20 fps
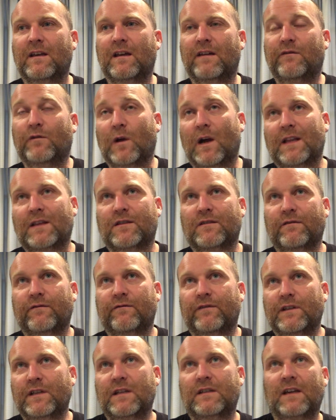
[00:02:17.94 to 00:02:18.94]
if you add
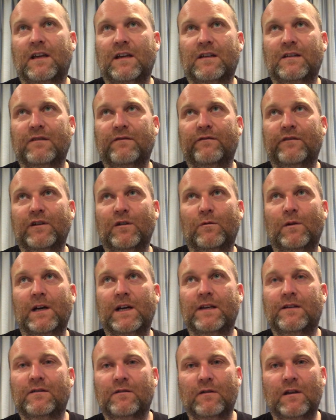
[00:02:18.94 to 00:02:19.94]
something, you take something
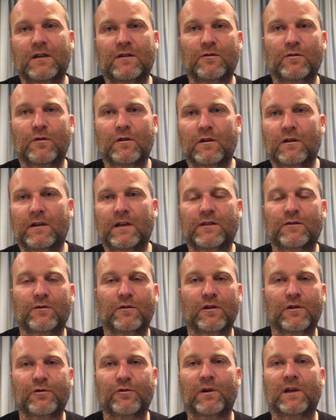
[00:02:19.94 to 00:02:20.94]
away. So it's all
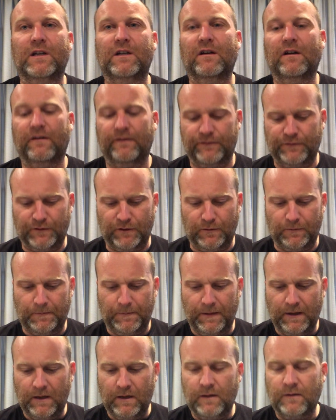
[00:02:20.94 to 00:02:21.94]
a trade-off. So
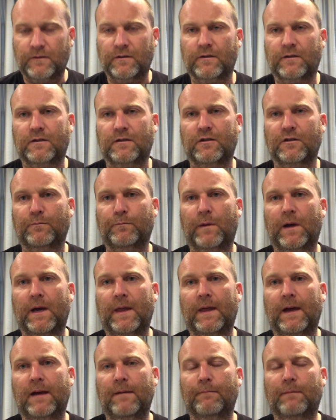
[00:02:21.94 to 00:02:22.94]
just
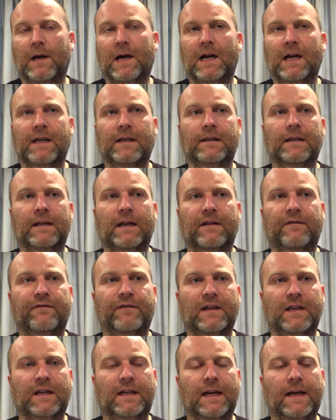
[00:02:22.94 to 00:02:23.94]
bear that in mind. And I
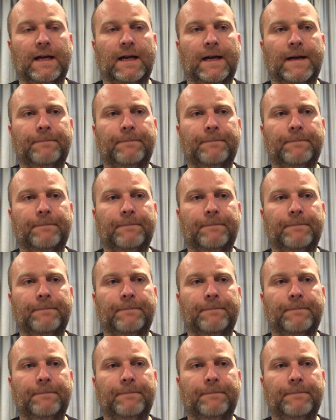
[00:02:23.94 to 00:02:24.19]
think